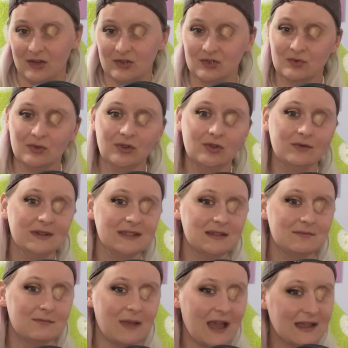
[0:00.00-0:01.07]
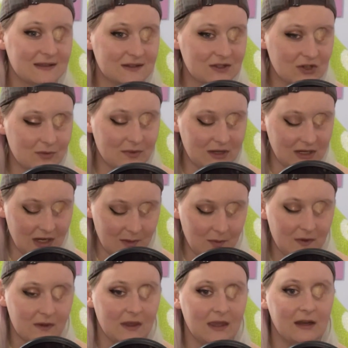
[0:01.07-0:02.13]
Drewe was a master
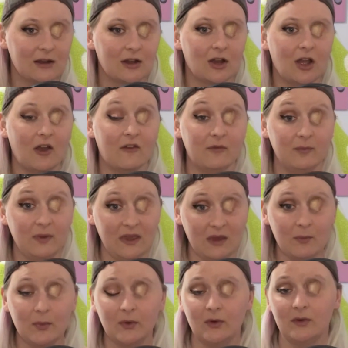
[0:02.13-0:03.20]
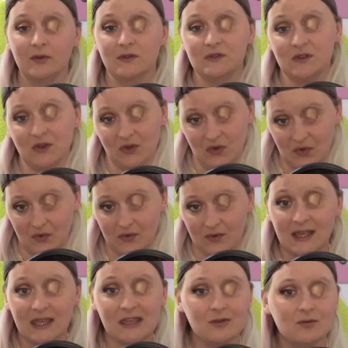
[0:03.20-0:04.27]
manipulator of people, too.
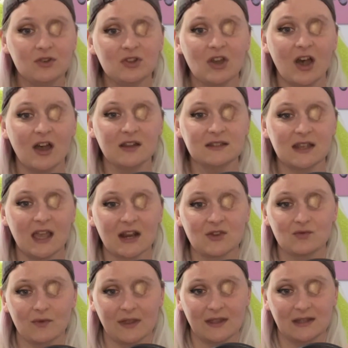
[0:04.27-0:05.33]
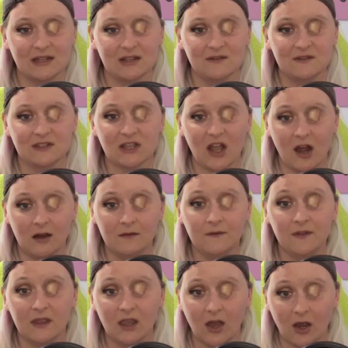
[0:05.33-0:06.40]
He would contact relatives
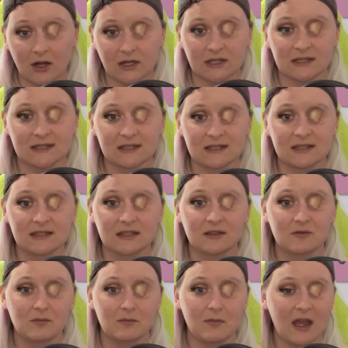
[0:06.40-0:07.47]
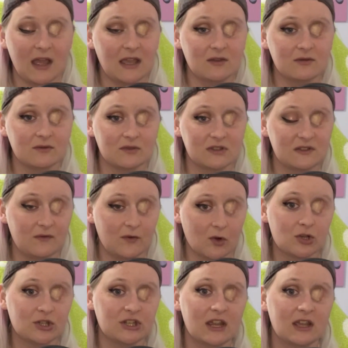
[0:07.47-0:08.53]
of the artists Myatt was
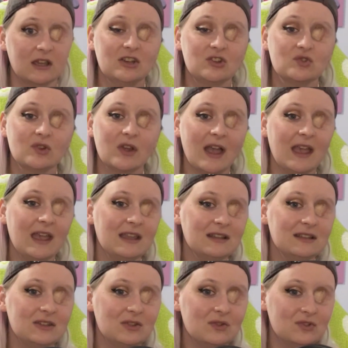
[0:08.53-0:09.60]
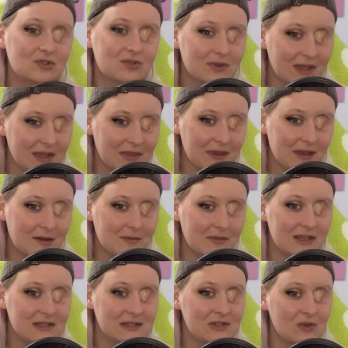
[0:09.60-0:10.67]
forging, trying to trick them
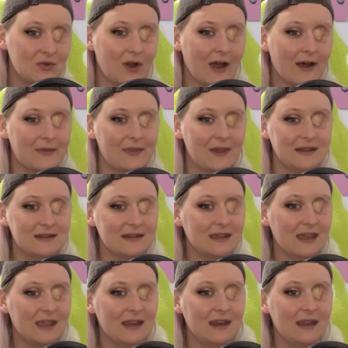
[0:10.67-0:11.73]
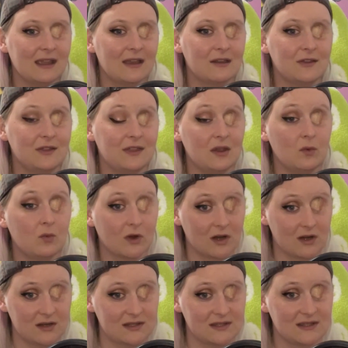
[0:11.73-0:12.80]
into authenticating the
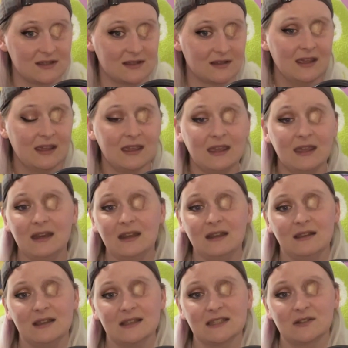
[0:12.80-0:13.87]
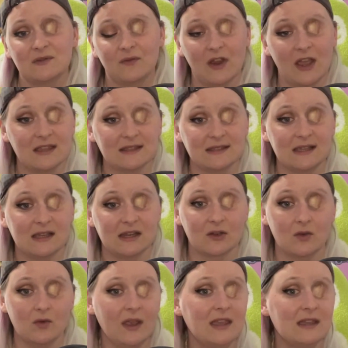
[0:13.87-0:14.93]
works. He'd enlist friends and
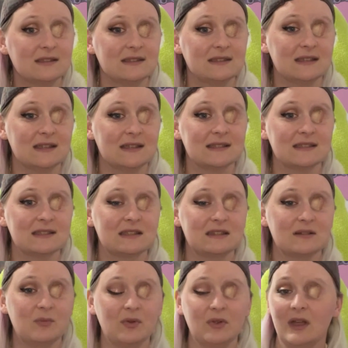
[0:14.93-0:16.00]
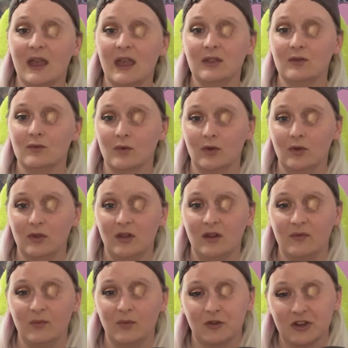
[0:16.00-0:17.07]
acquaintances to play the role
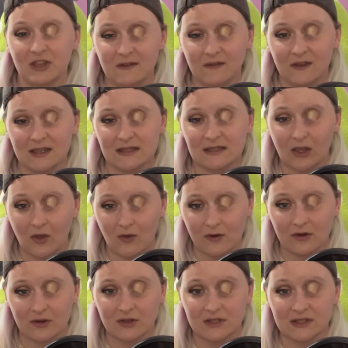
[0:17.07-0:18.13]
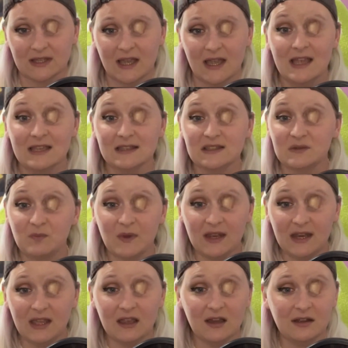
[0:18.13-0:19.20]
of previous owners,
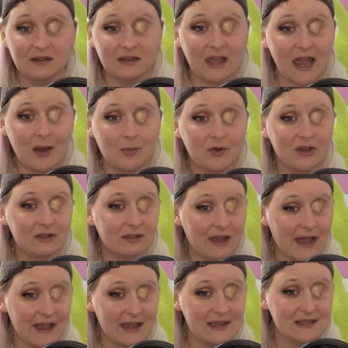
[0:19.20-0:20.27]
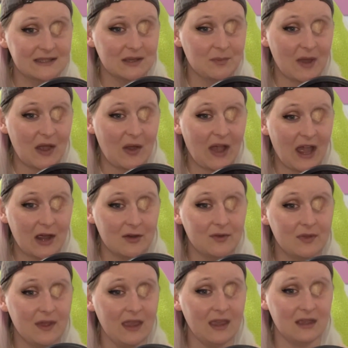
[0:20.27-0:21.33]
spinning elaborate lies about how
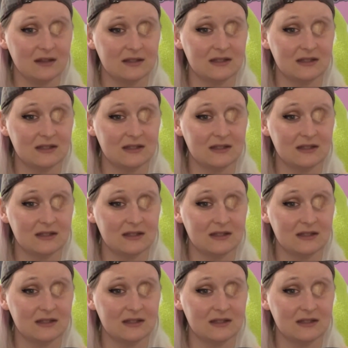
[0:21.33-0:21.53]
they